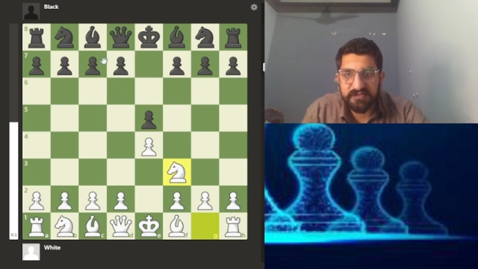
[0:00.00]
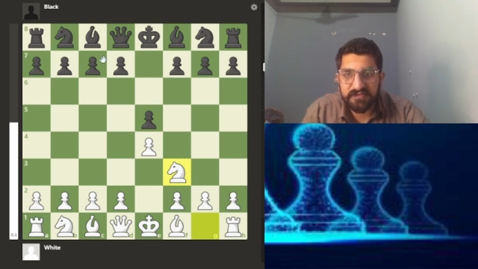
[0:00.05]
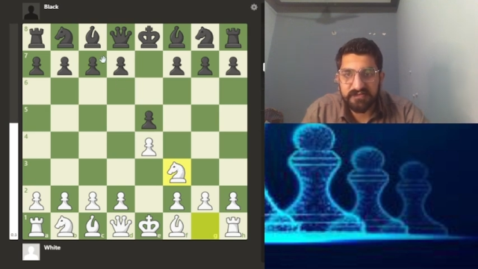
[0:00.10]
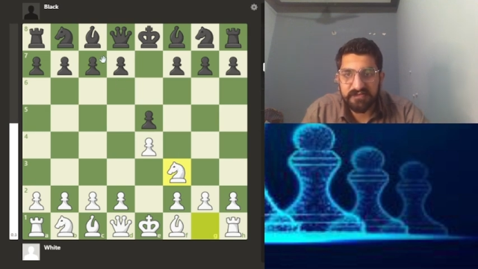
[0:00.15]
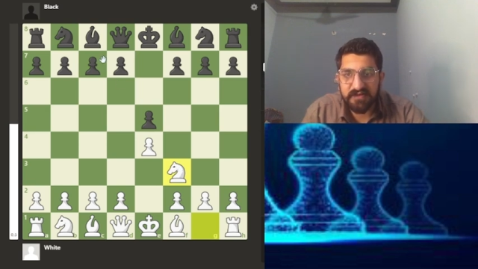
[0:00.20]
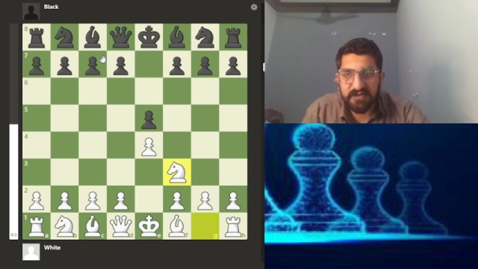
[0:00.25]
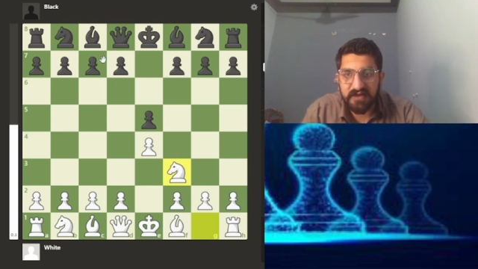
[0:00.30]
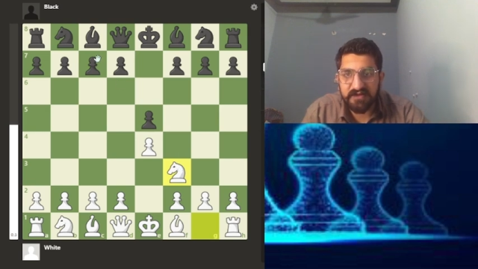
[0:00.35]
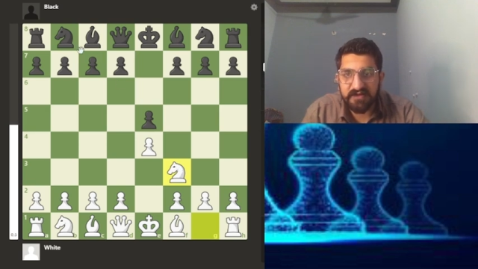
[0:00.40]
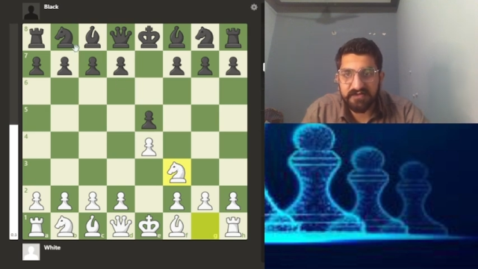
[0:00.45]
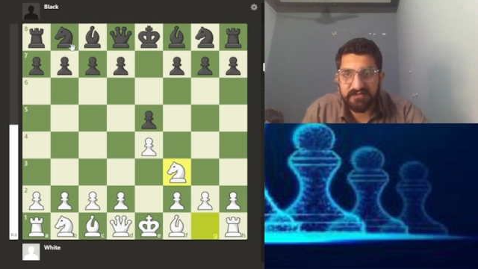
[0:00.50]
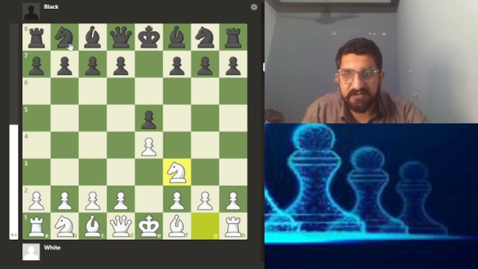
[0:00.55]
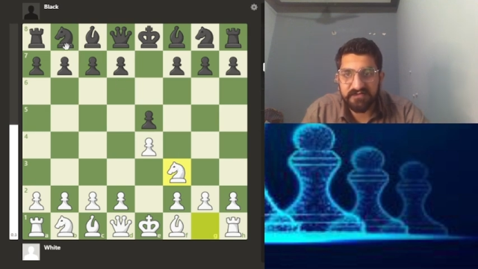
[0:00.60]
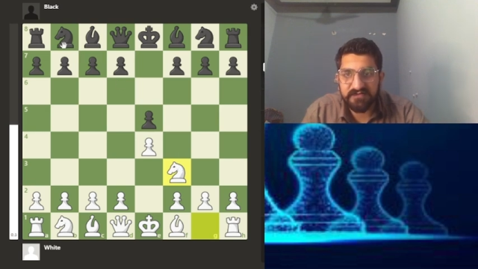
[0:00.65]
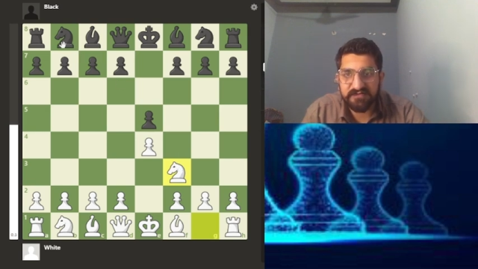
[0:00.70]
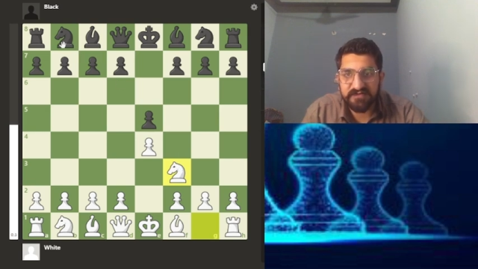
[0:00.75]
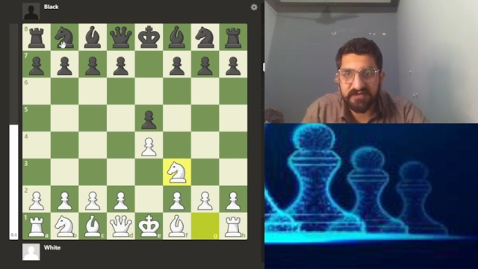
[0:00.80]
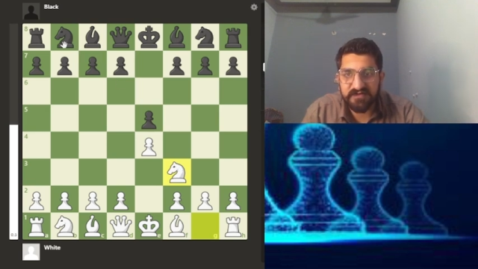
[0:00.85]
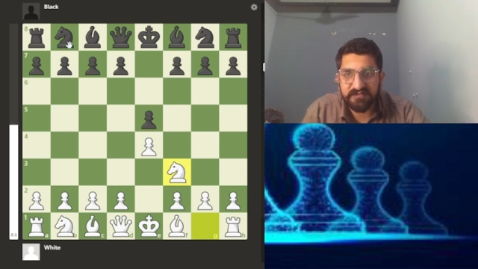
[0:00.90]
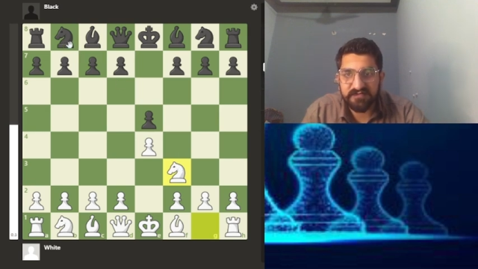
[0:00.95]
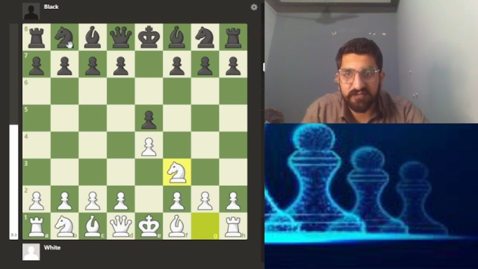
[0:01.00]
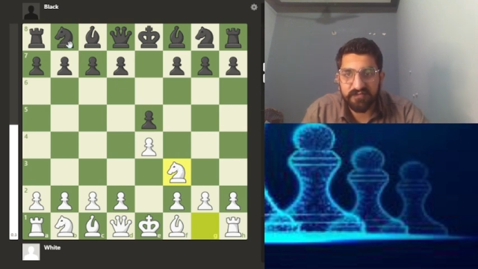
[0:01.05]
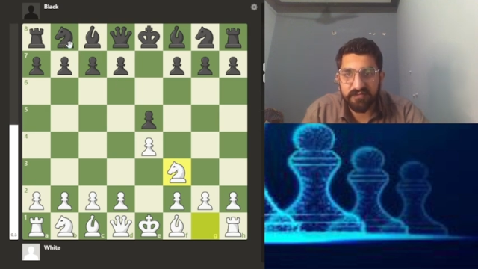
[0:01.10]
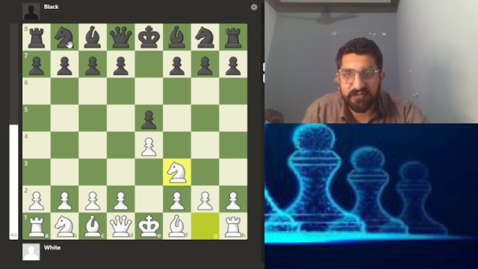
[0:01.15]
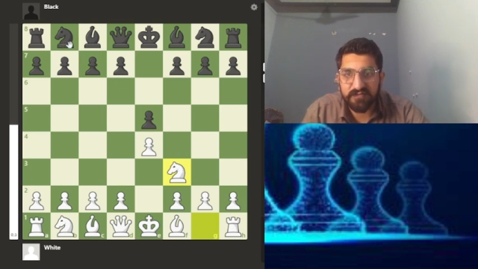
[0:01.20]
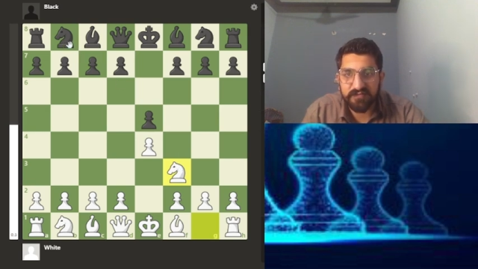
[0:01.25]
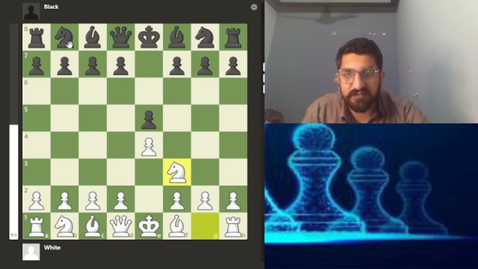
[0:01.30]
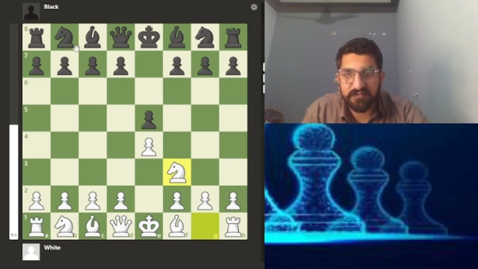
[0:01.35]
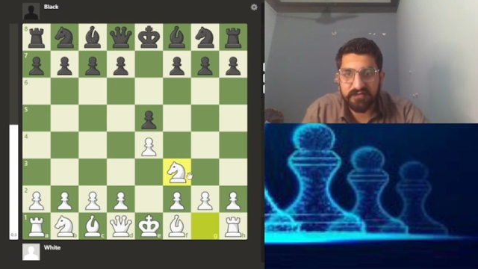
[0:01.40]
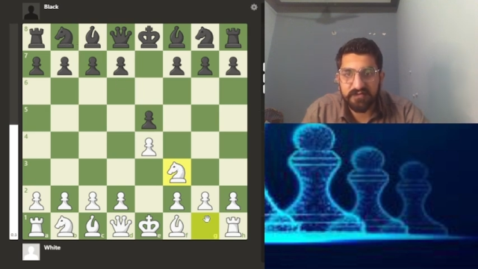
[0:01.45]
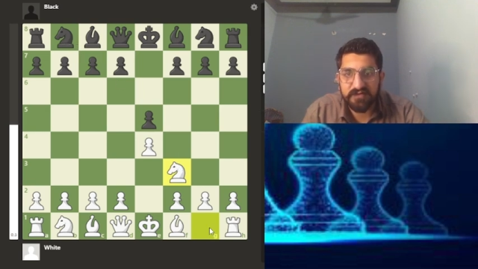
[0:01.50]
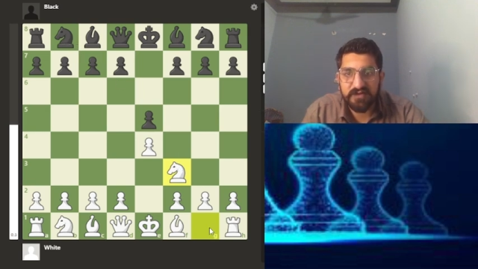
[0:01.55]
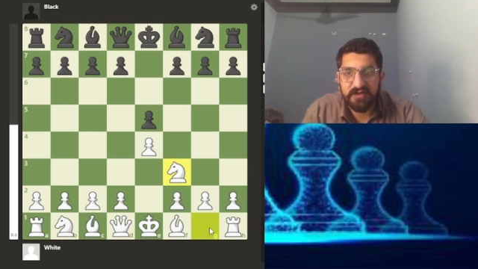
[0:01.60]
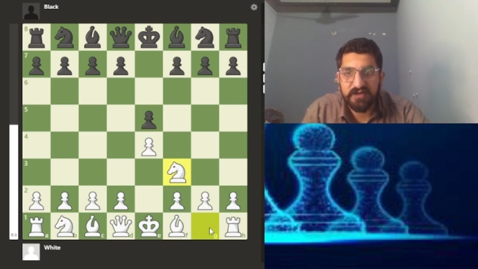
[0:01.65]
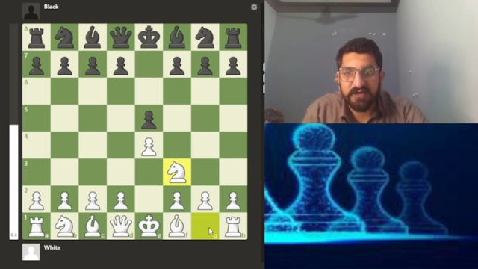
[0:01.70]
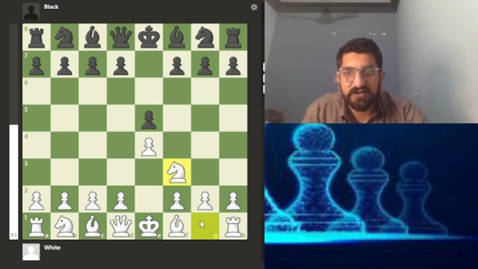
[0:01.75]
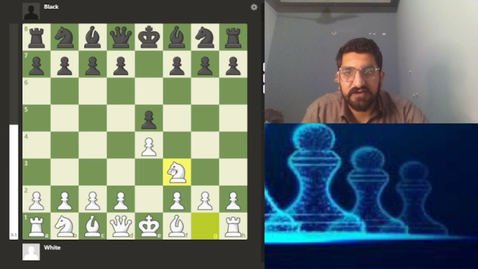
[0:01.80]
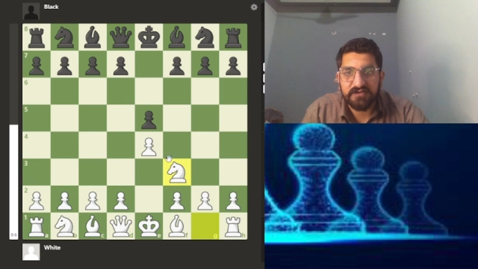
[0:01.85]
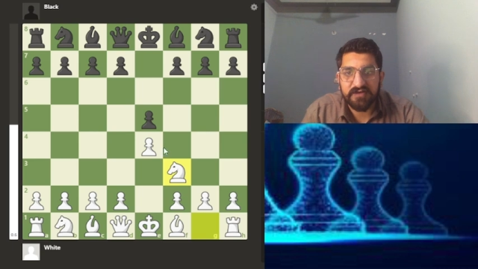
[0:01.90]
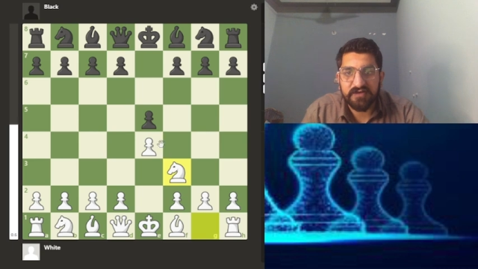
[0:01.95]
knight c6,
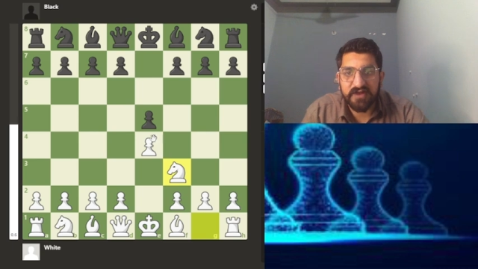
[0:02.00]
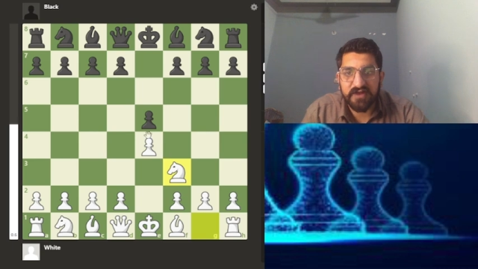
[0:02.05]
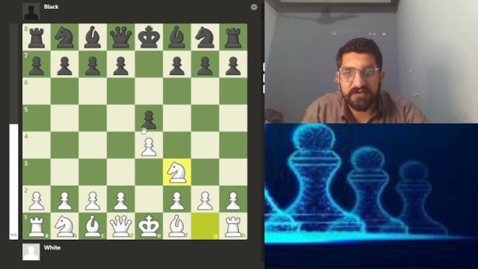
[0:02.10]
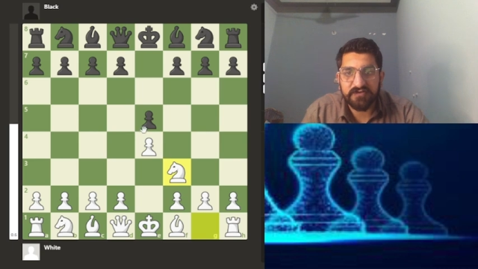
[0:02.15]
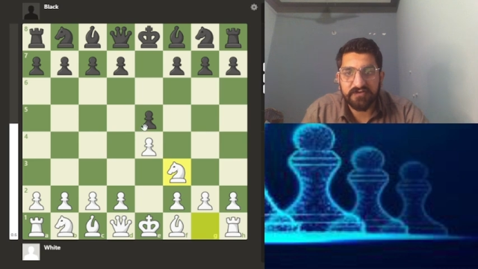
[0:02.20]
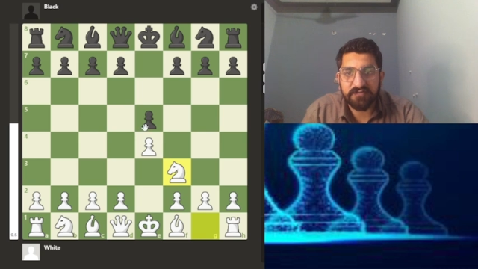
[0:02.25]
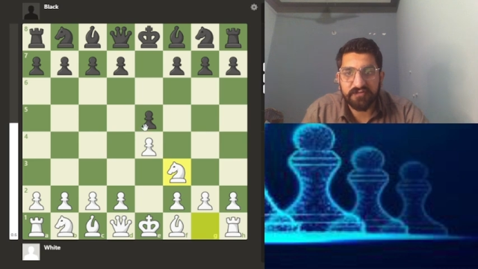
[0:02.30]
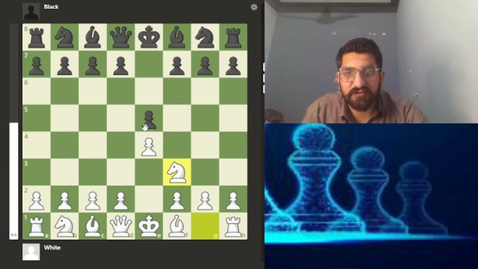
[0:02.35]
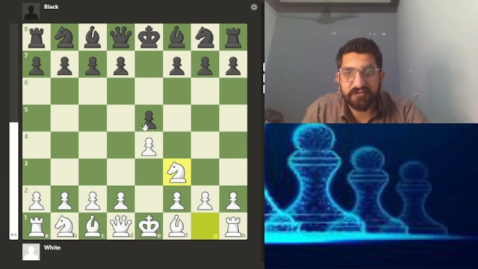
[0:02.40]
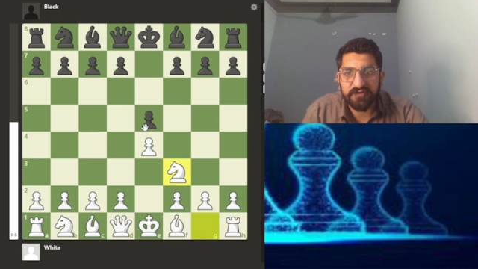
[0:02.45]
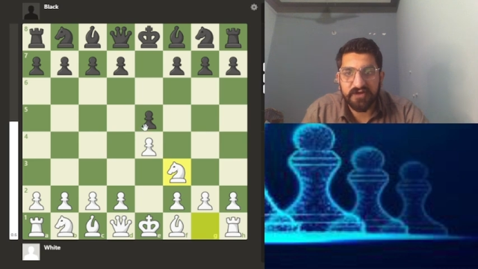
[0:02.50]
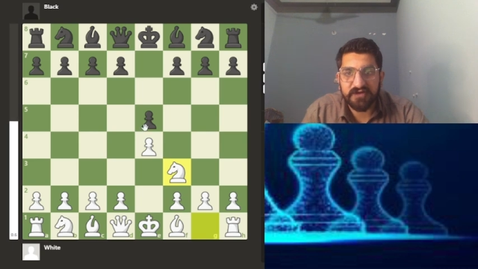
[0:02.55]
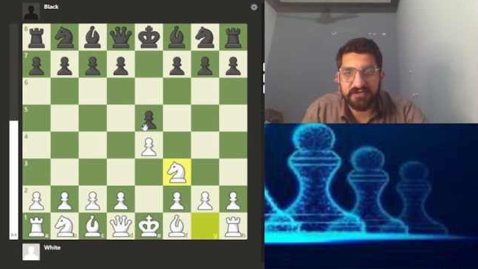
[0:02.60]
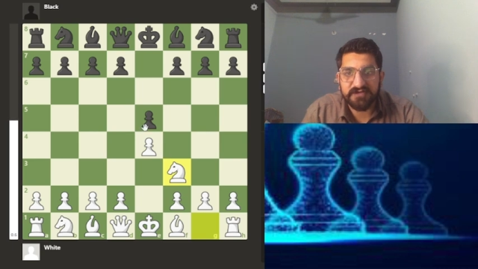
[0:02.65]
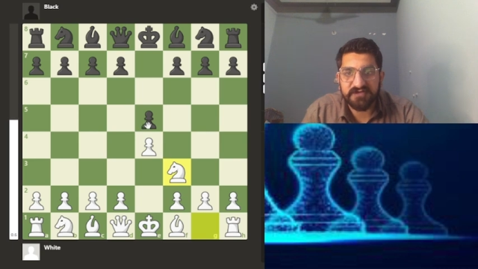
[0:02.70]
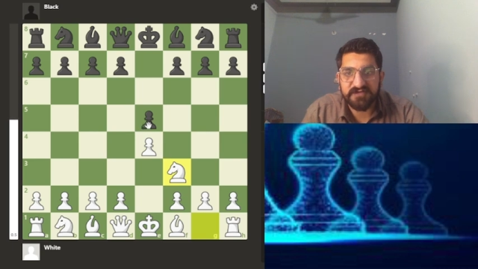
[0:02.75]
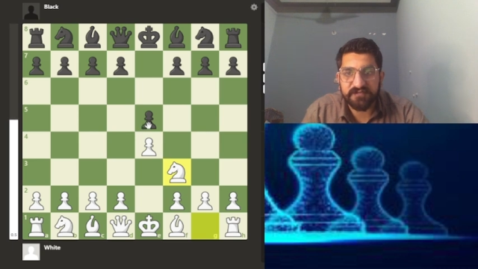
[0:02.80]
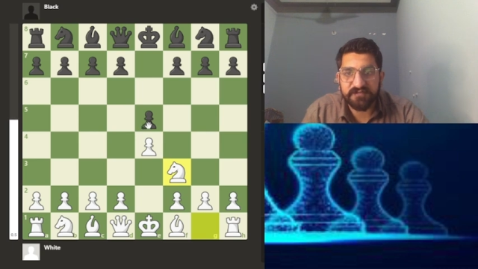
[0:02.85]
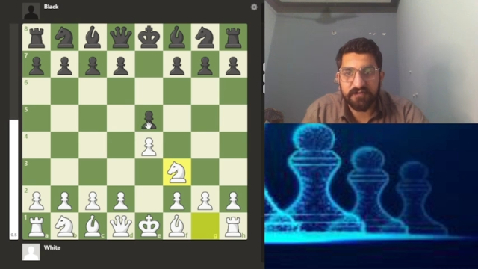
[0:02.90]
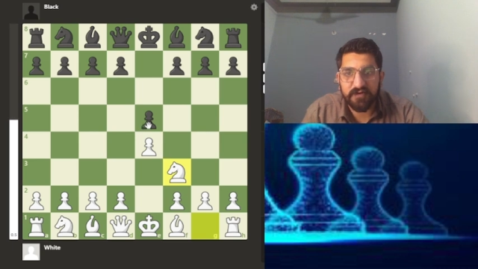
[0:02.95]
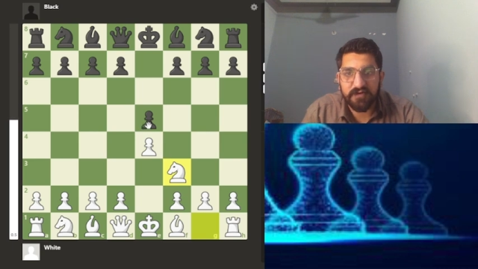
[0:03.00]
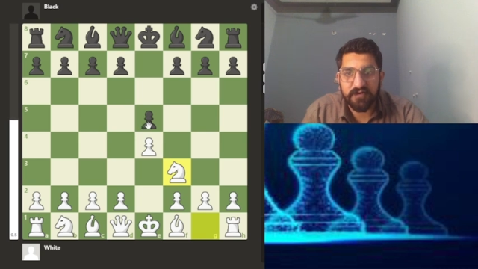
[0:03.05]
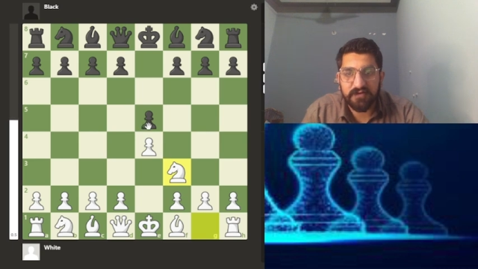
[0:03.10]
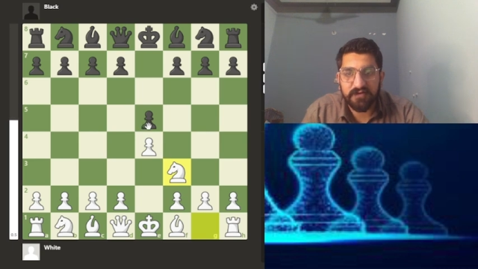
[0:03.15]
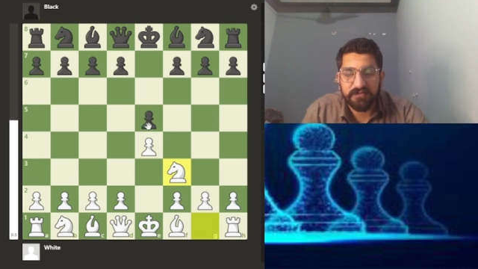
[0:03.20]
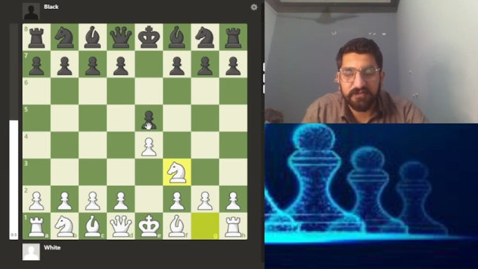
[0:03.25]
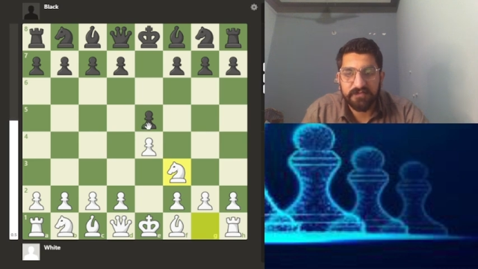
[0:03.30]
trying to protect this pawn,